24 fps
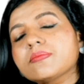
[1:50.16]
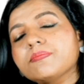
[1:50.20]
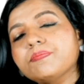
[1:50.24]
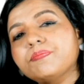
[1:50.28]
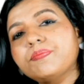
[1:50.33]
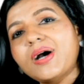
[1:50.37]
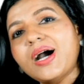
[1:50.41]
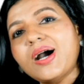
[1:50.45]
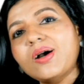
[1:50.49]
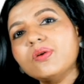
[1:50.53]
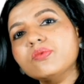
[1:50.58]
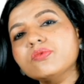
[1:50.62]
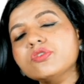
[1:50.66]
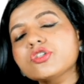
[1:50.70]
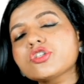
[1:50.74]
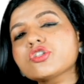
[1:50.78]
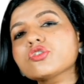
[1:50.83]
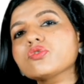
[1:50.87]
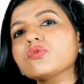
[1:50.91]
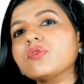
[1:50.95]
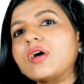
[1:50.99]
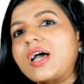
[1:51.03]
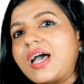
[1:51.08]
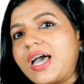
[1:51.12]
bound
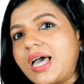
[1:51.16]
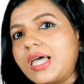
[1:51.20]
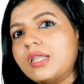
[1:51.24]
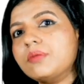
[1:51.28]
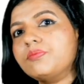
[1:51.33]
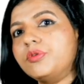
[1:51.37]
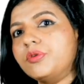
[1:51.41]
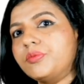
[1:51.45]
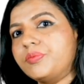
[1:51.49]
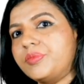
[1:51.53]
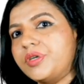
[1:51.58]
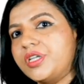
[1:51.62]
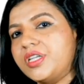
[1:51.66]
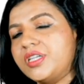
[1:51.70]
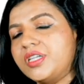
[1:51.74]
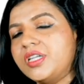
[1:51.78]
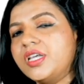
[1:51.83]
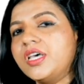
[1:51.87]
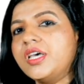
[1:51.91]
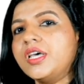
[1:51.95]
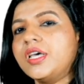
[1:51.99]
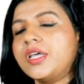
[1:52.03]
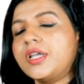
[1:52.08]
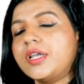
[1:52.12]
to albumin.
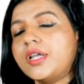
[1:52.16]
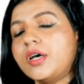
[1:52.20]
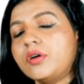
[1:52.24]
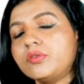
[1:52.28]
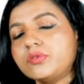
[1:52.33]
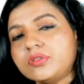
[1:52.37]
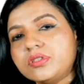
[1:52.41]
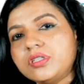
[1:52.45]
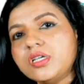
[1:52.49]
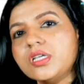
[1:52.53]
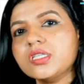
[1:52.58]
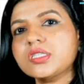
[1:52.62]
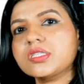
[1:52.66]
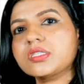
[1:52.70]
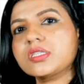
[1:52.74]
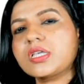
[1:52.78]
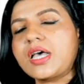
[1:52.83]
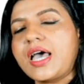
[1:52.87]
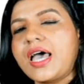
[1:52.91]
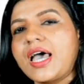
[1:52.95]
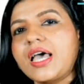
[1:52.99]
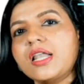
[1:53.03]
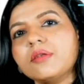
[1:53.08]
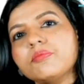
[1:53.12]
Now this
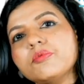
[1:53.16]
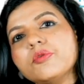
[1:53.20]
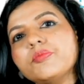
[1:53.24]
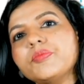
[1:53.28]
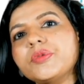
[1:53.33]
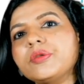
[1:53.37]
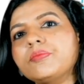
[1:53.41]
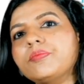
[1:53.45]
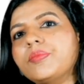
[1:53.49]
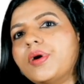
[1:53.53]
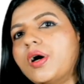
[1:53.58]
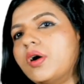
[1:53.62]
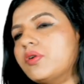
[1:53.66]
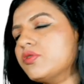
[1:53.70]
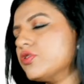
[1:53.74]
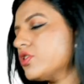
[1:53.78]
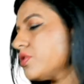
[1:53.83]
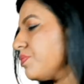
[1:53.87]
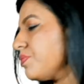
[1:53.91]
albumin bound